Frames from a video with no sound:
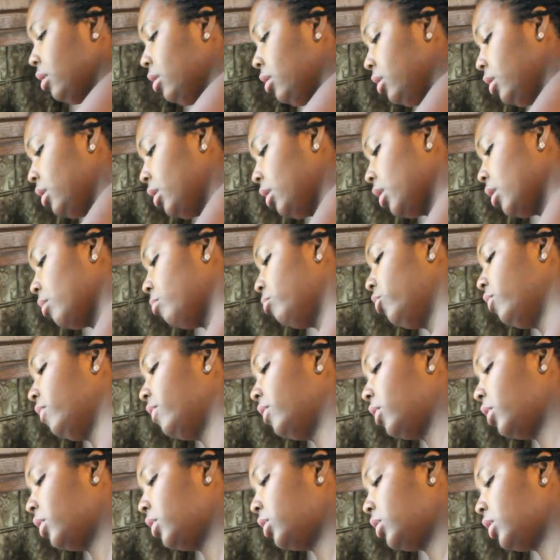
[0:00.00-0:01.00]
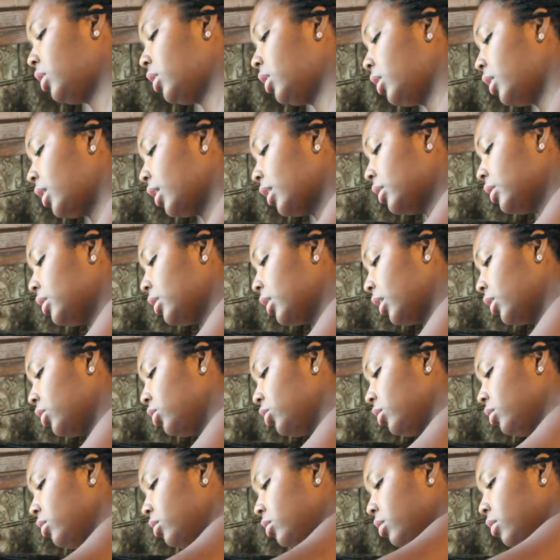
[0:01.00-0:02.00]
And then I'm moving on to the next
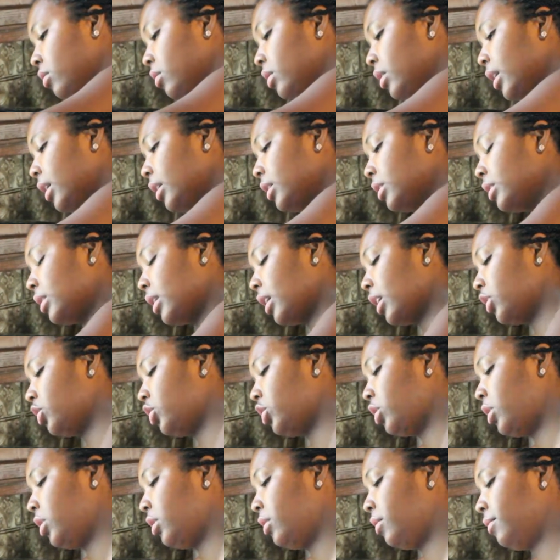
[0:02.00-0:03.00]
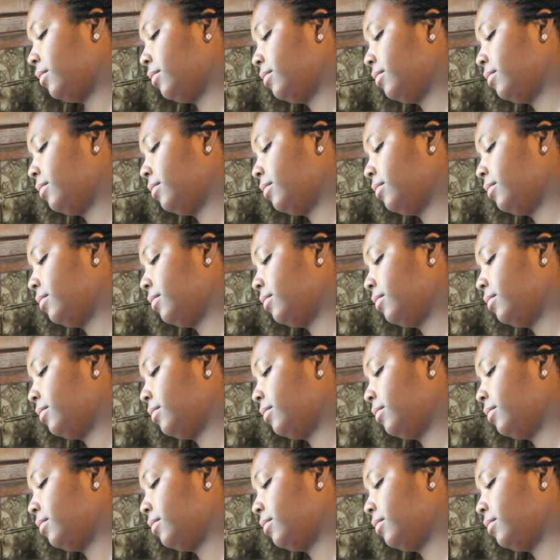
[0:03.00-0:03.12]
section. So next section,